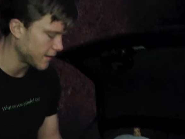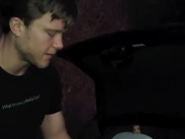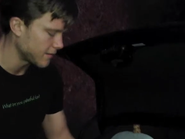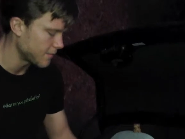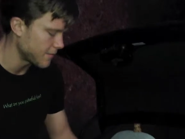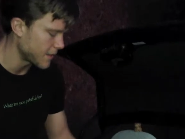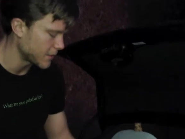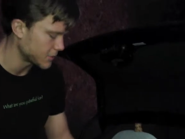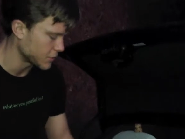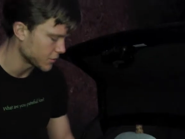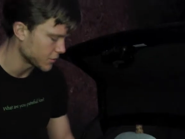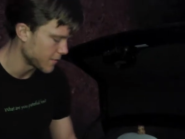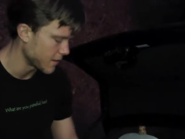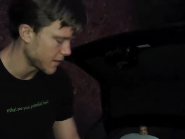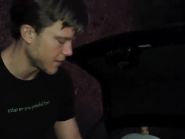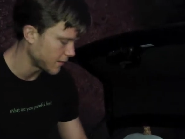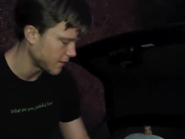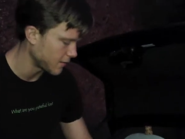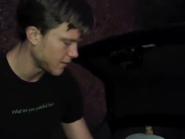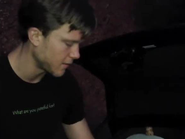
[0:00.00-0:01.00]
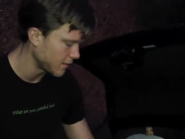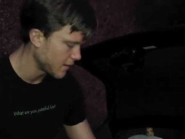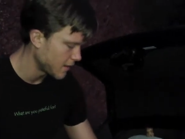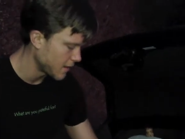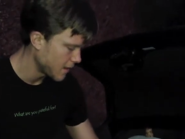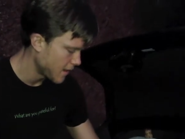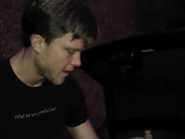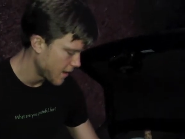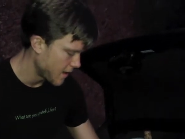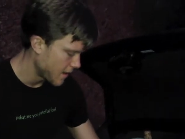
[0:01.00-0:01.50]
some measurements.
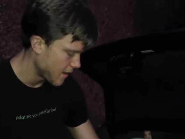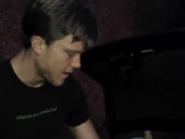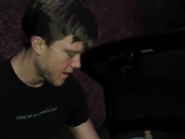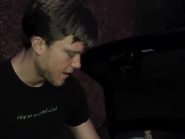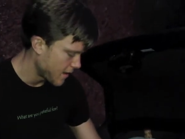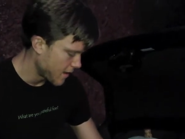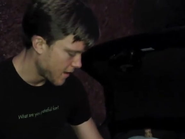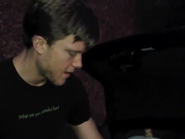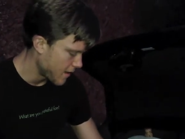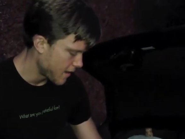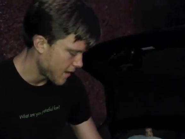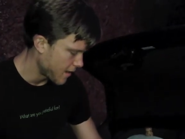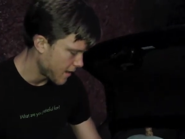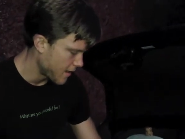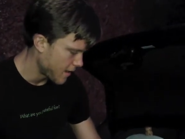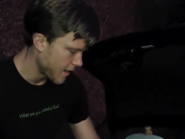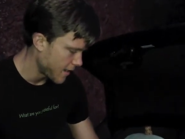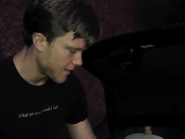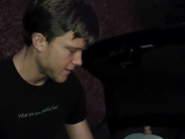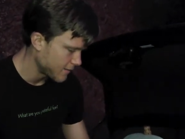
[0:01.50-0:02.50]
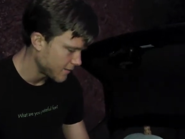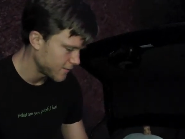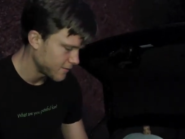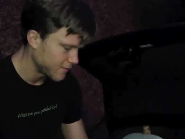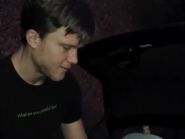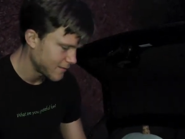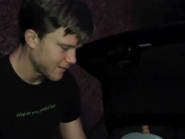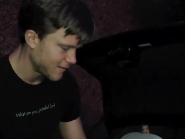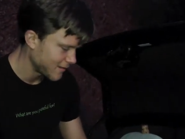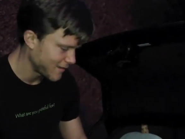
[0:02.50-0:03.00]
I don't
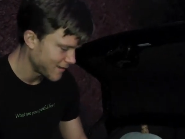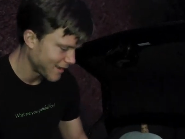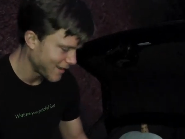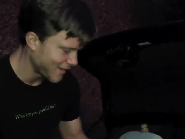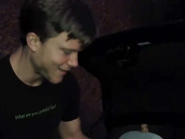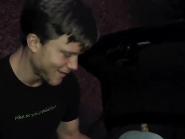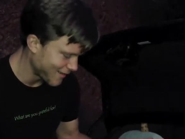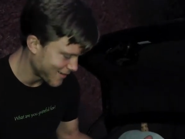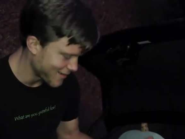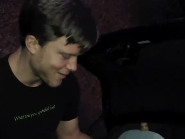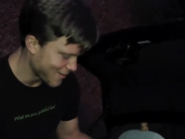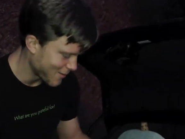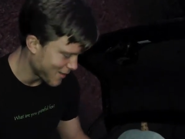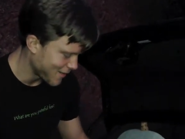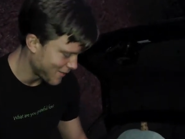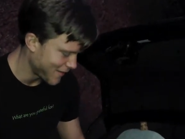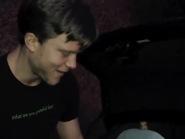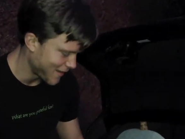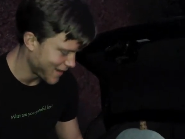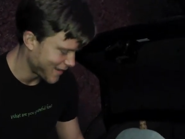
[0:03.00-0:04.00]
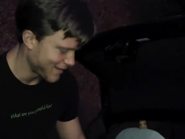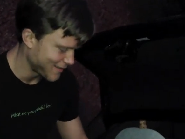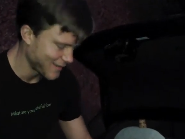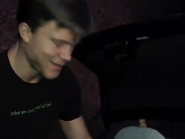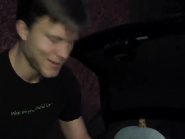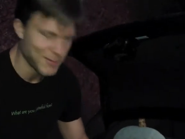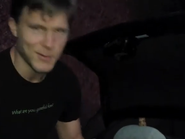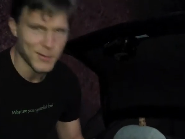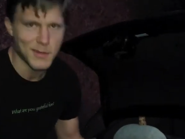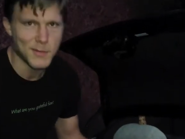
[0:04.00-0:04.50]
know offhand
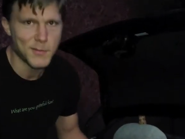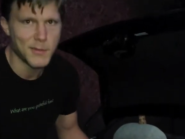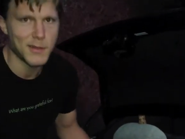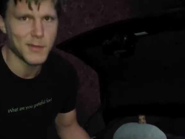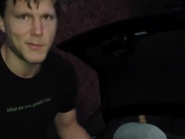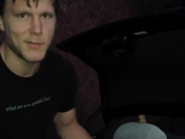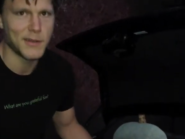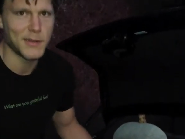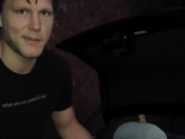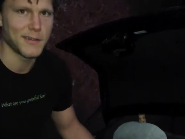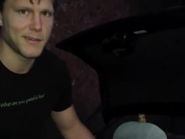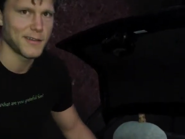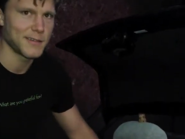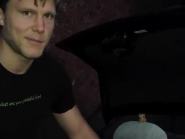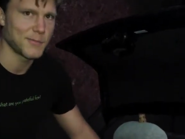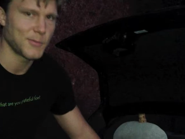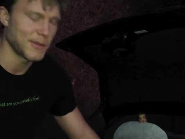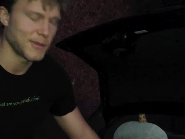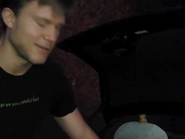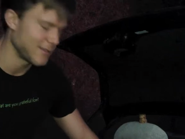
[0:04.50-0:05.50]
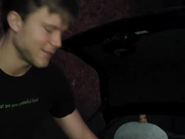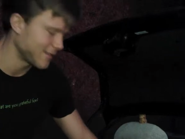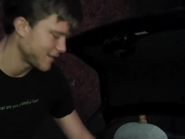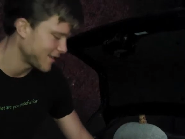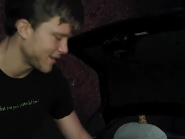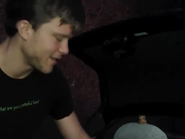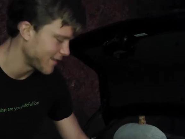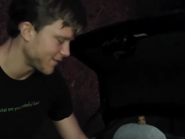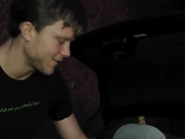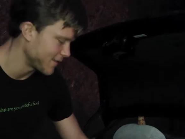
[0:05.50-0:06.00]
like what the millimeter is, but you're just
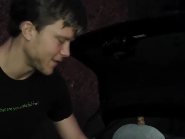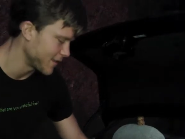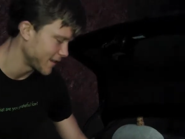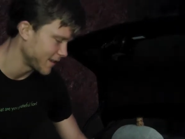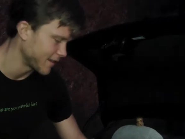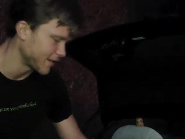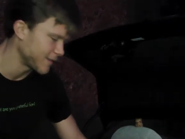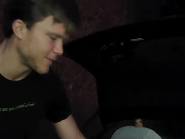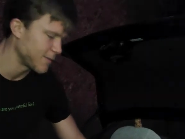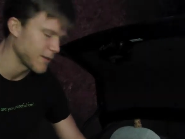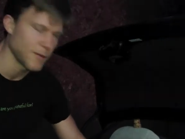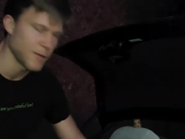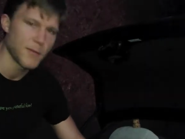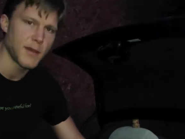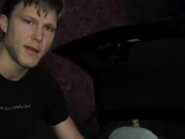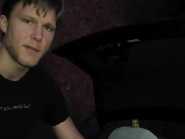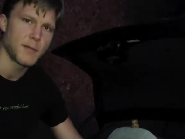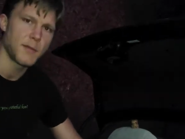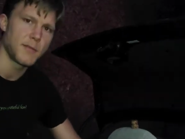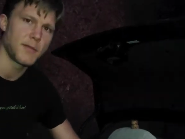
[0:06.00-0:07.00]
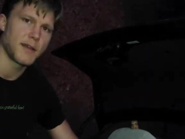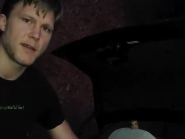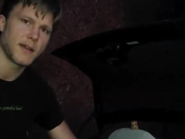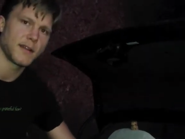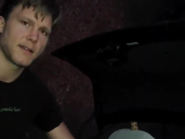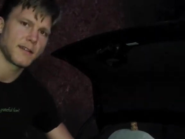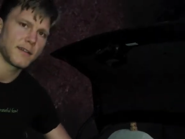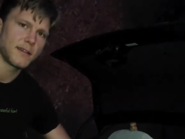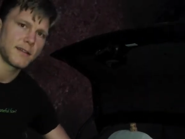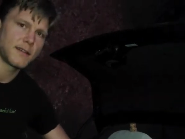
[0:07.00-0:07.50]
gonna have to like experiment, maybe get
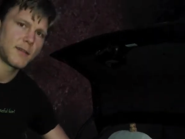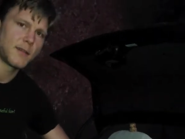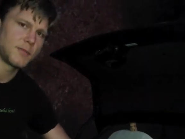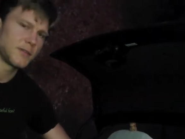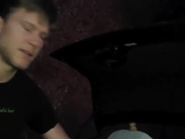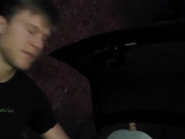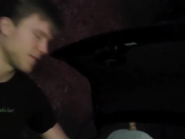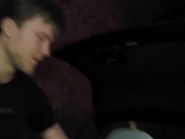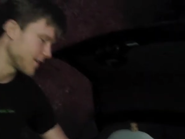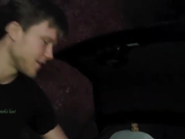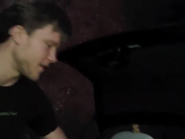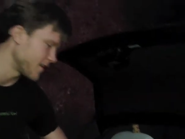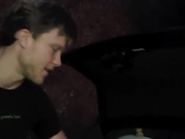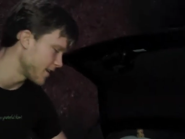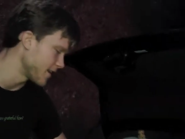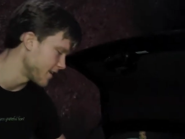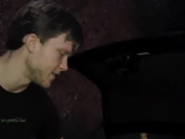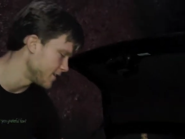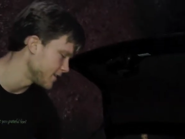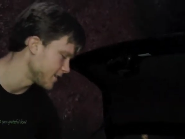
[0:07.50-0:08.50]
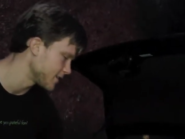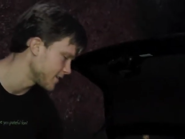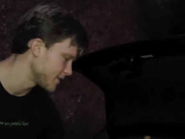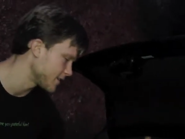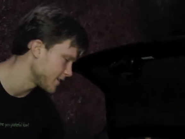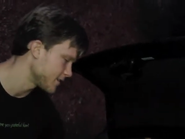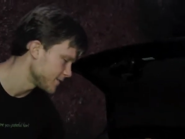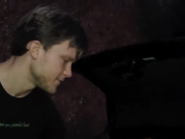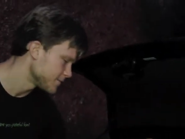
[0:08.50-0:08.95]
a couple different kinds.